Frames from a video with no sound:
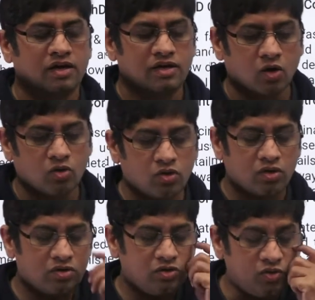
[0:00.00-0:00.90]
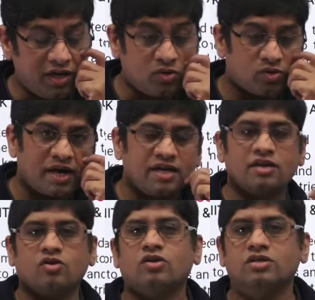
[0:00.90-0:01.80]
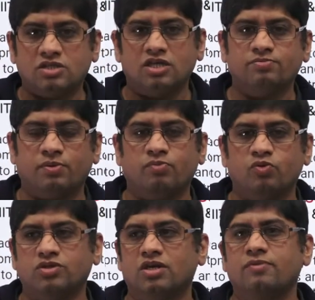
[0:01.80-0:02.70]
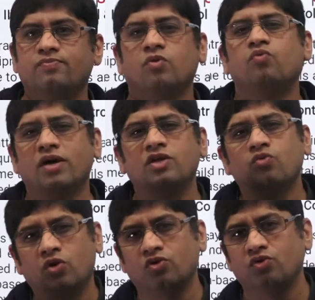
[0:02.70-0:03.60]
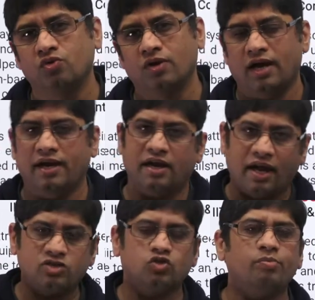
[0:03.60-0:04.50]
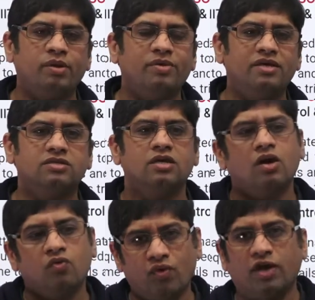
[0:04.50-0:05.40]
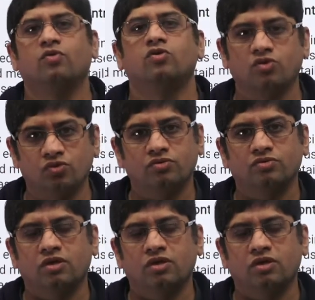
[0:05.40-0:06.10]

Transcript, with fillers: Now you need to write in your research proposal what you want to do and SOP means why you want to do.